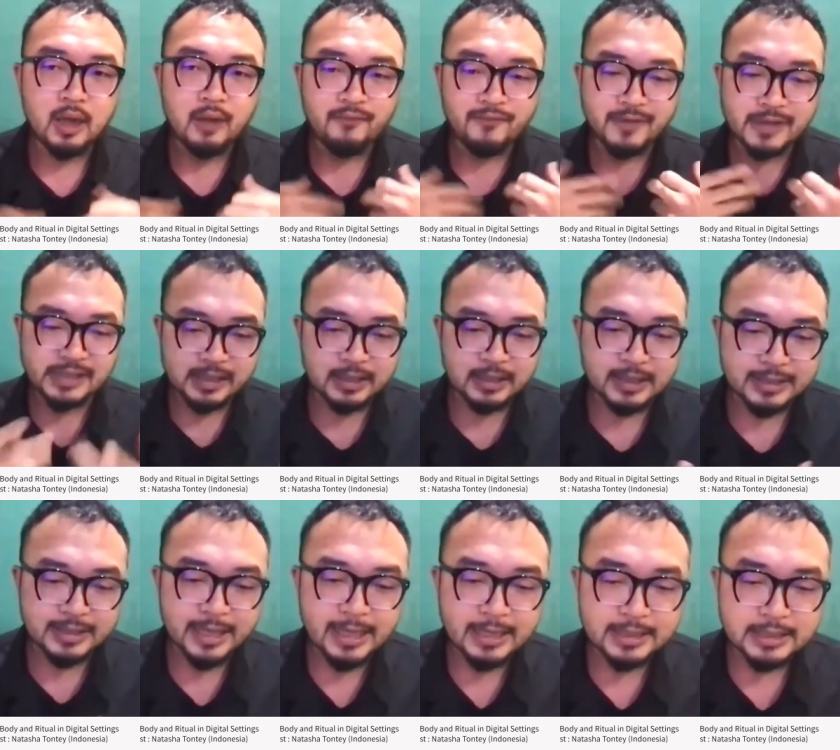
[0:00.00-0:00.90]

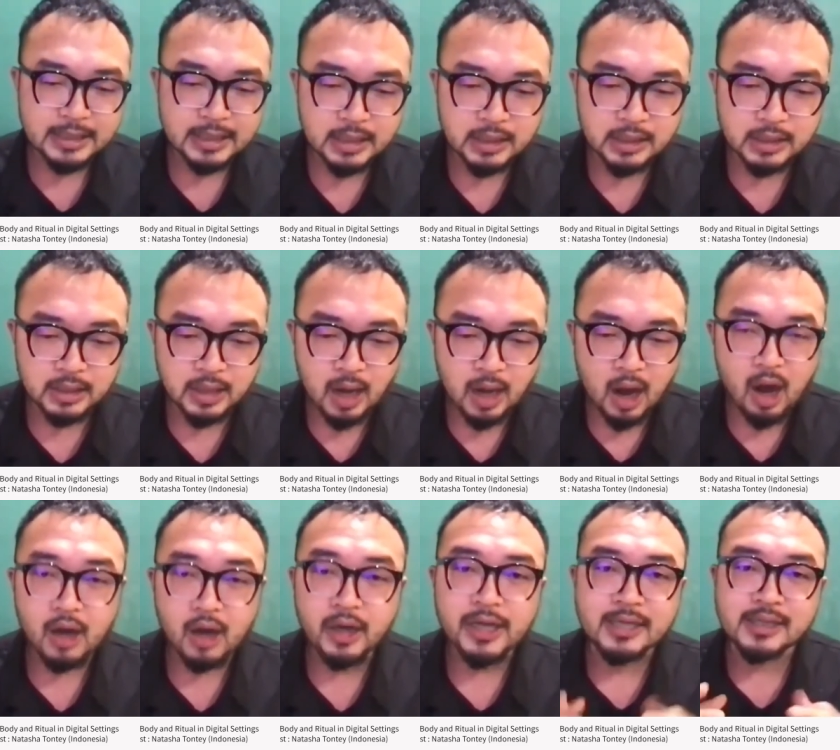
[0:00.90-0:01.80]
facilitating
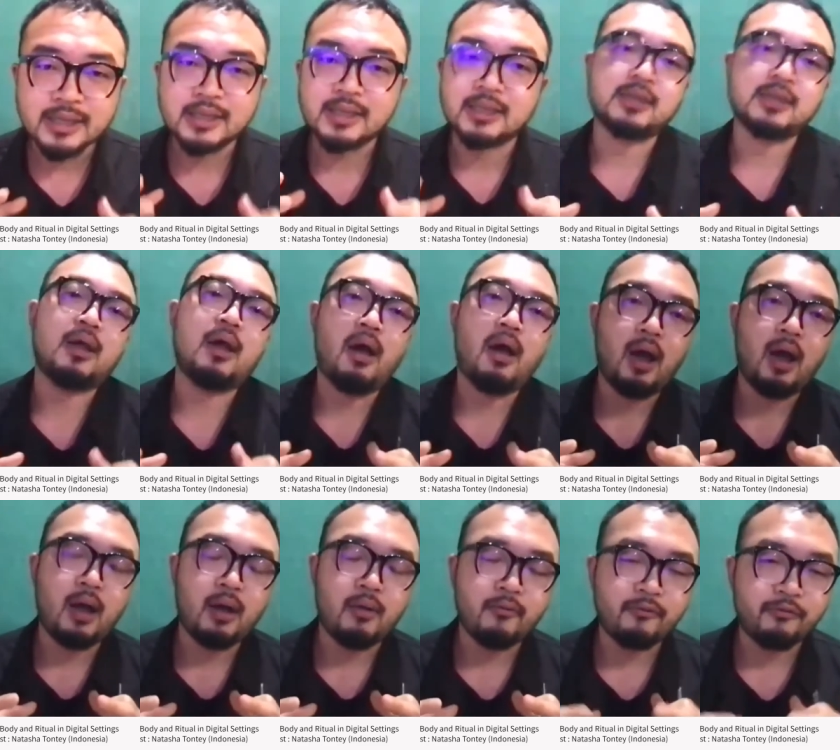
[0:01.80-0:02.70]
artists
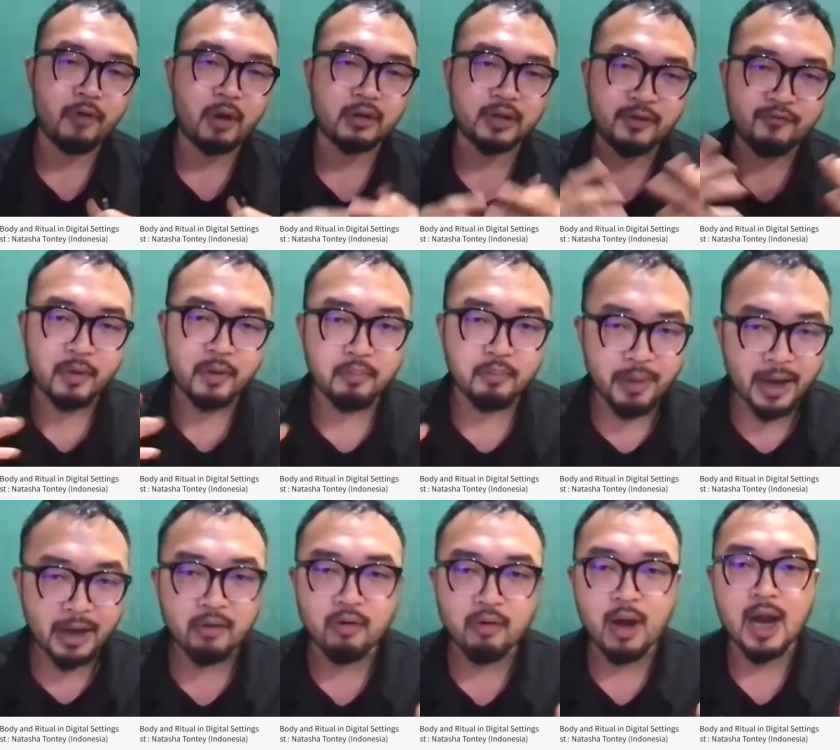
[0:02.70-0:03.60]
from different
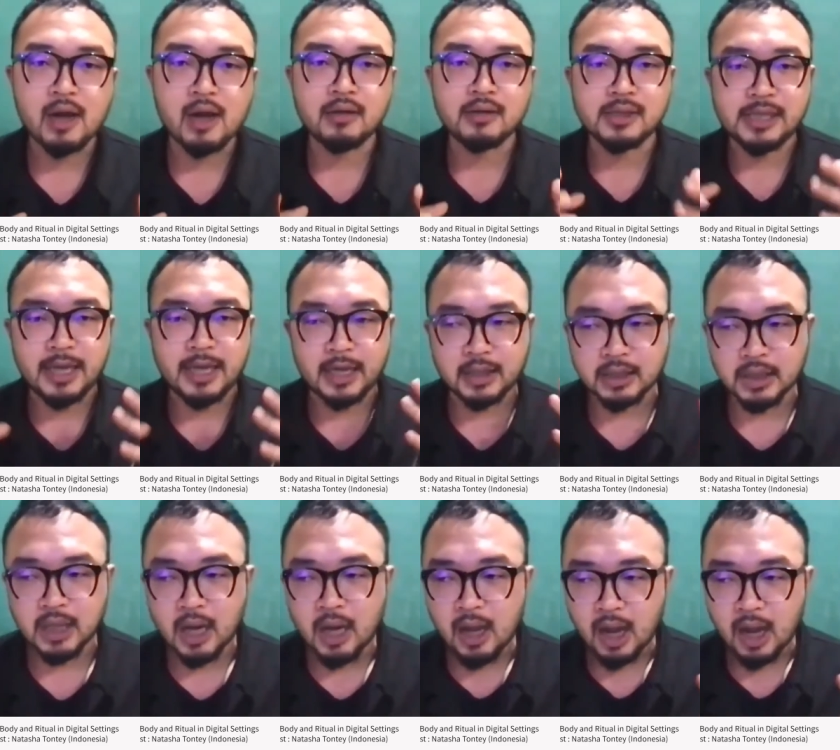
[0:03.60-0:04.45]
backgrounds and